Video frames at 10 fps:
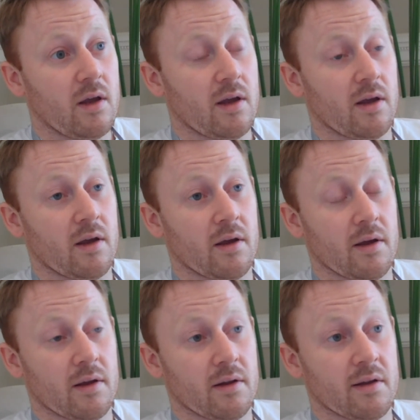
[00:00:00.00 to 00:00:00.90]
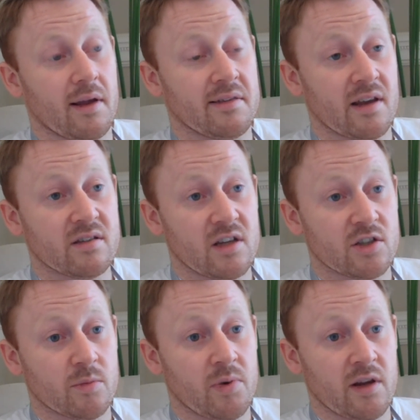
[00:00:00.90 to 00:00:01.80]
uh, and a, a,
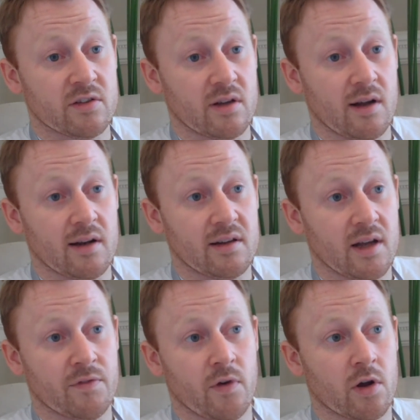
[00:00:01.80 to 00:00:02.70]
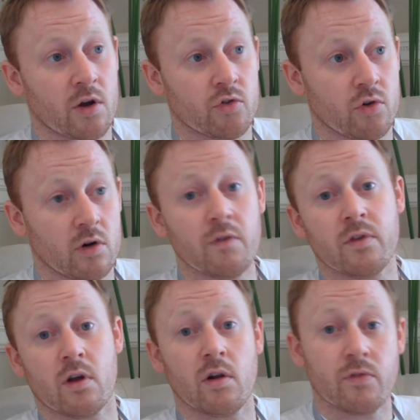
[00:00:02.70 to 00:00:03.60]
destination place, I'll need to have full control of
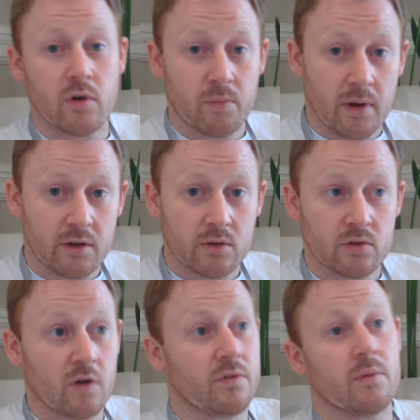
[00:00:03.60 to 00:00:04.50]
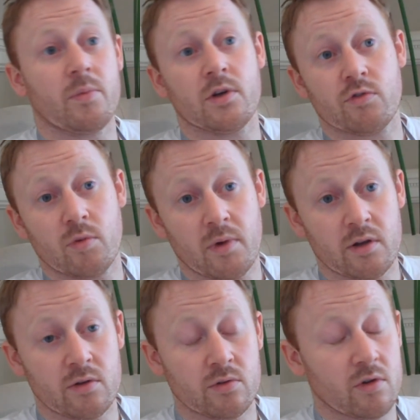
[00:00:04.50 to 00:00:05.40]
the golf club menus, of the bistro
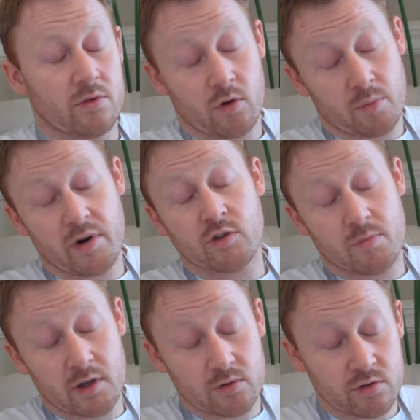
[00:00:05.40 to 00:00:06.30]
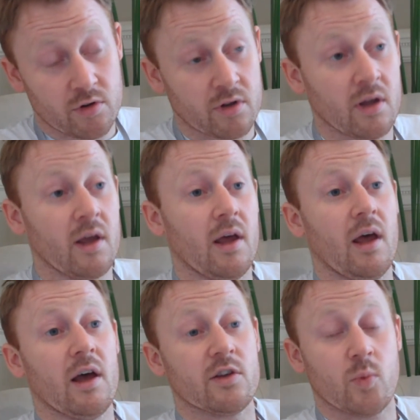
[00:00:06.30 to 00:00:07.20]
menus, or the brasserie menus, sorry,
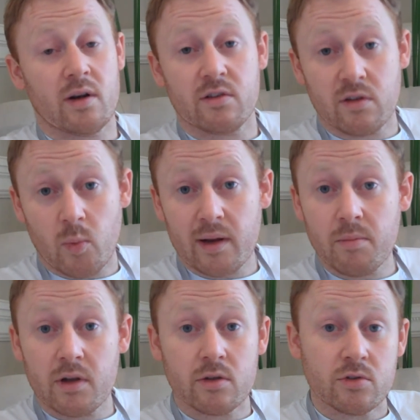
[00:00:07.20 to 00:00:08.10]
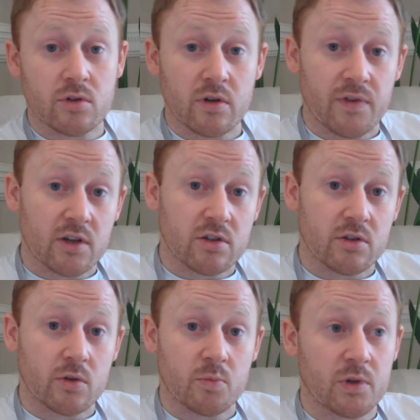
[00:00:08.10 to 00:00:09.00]
as well as the wedding menus. You know, eventually
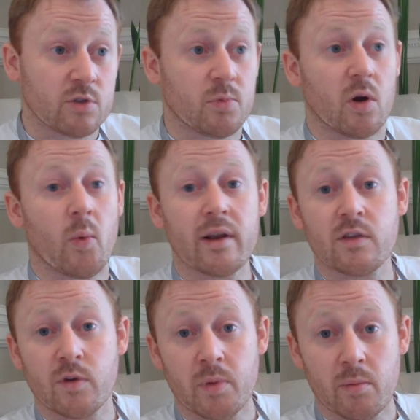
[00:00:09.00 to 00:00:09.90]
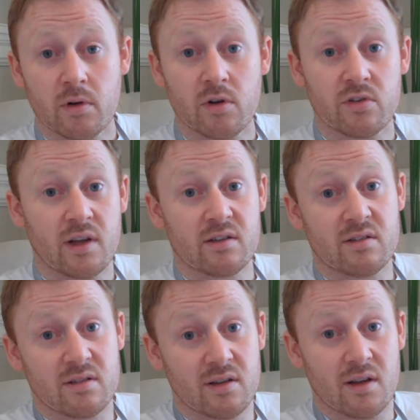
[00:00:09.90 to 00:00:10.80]
doing bespoke weddings for that's people because
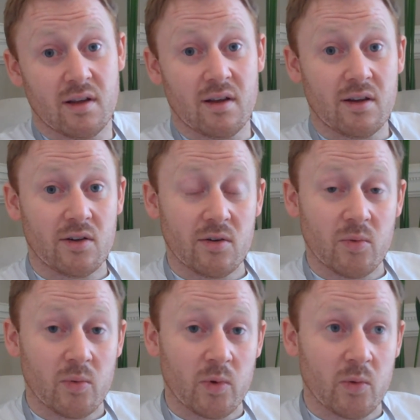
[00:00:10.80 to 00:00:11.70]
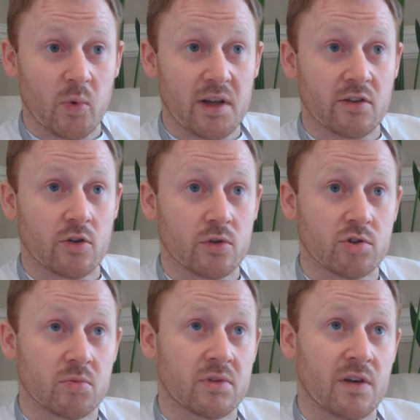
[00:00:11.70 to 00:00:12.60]
that's yeah. you know we, we need to do
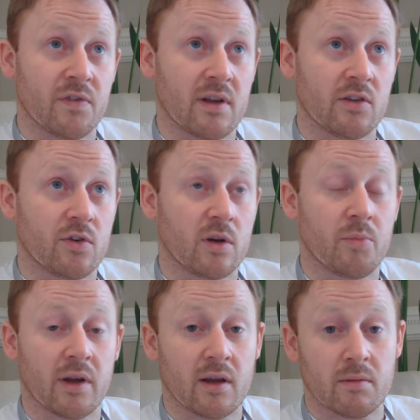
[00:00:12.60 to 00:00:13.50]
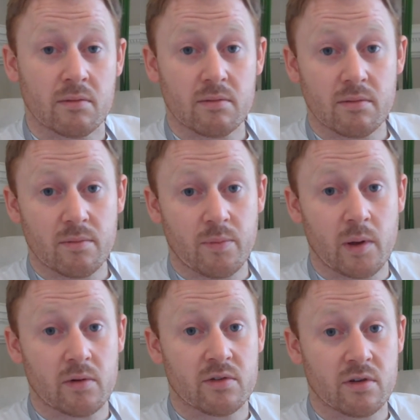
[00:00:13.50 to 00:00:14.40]
something different. That's going to bring in
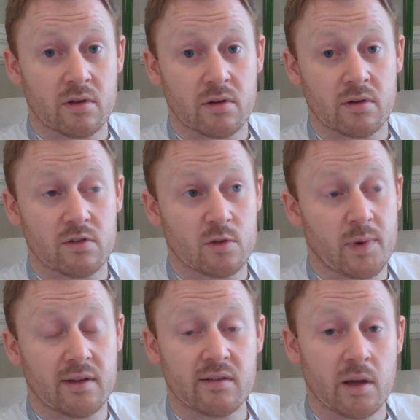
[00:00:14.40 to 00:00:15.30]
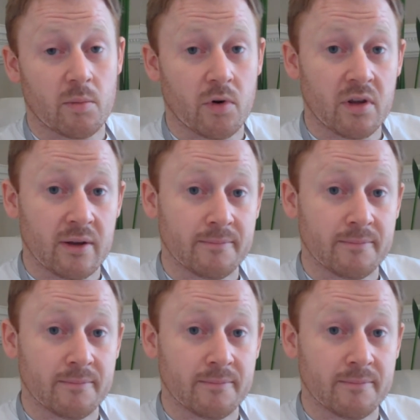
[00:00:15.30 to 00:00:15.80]
people to, to spend that type of money. Yeah.